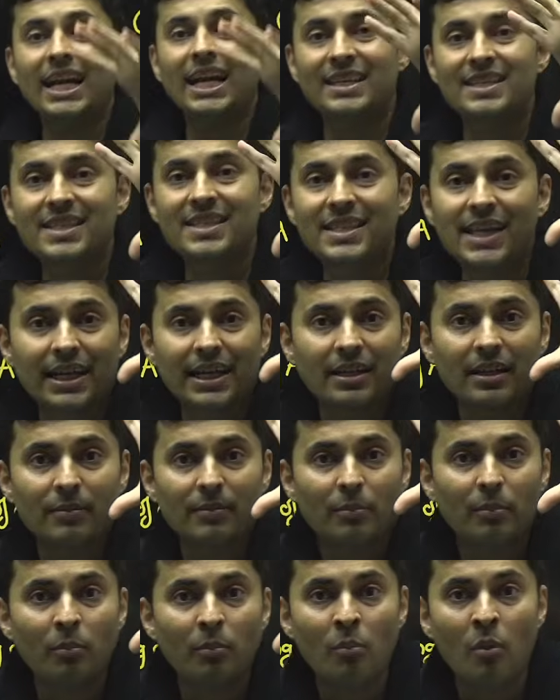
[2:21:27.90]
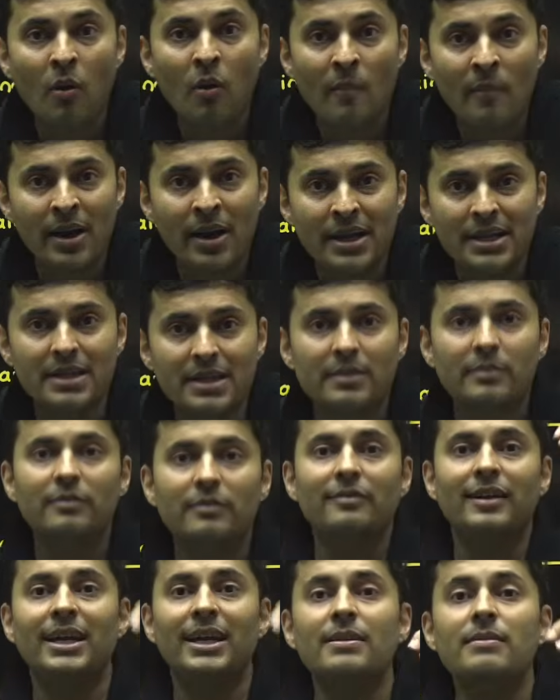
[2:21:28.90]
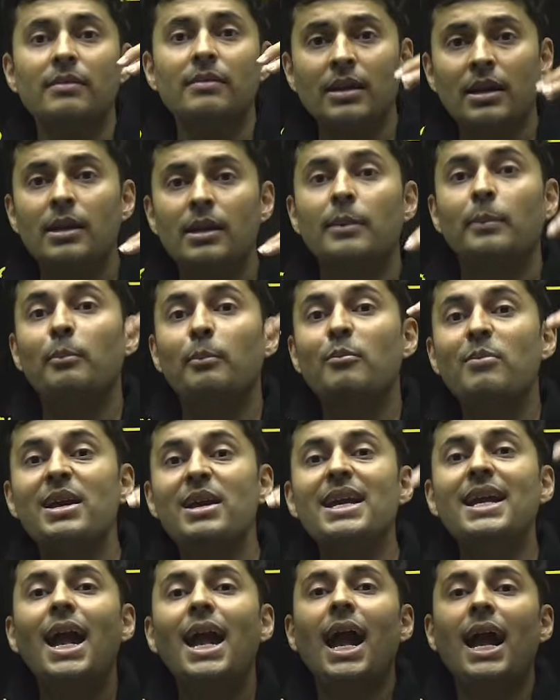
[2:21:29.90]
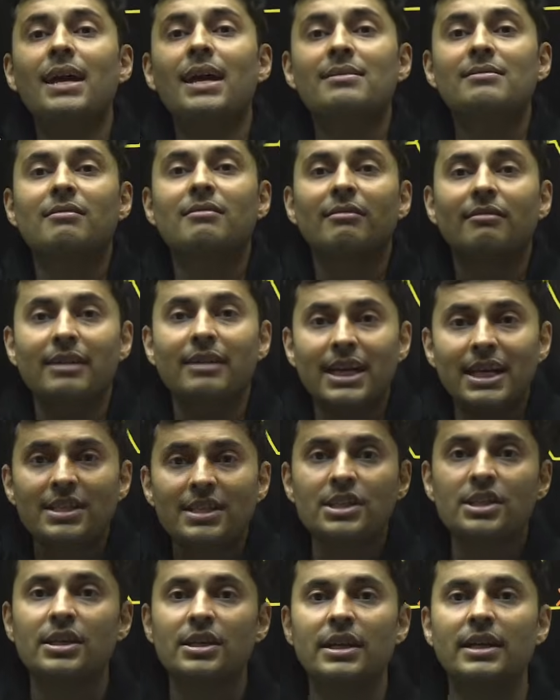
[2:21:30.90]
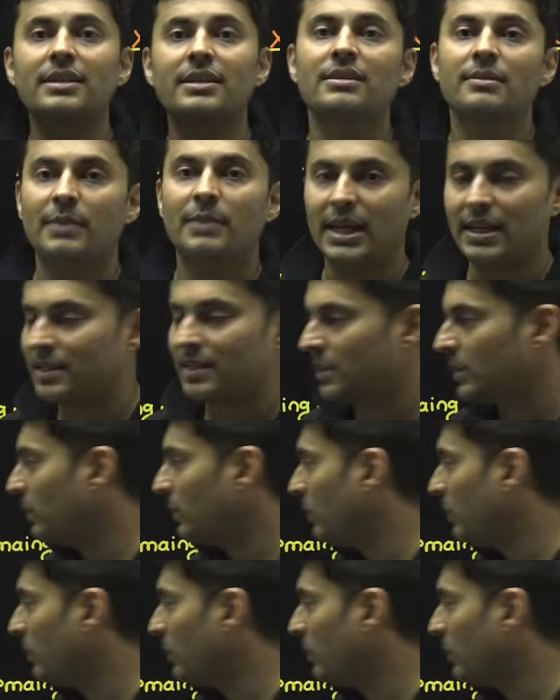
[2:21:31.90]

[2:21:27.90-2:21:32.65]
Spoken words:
that moment when B has reached its maximum